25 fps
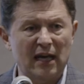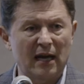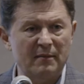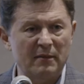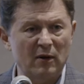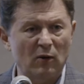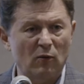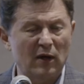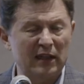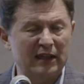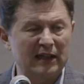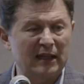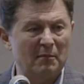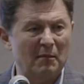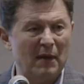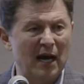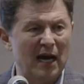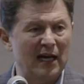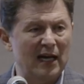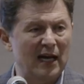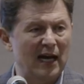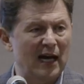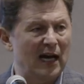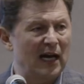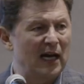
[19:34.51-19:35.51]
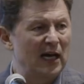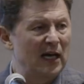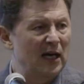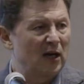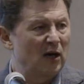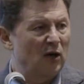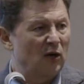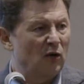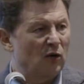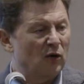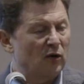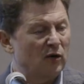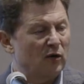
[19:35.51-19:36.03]
time in Guatemala
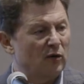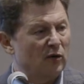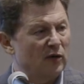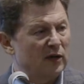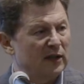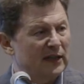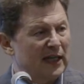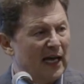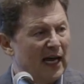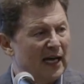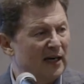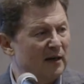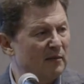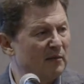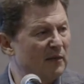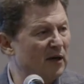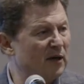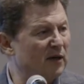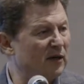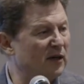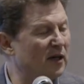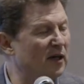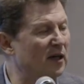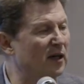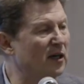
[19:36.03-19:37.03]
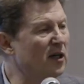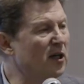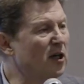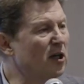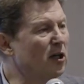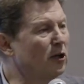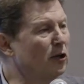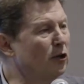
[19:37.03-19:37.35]
or in Latin America,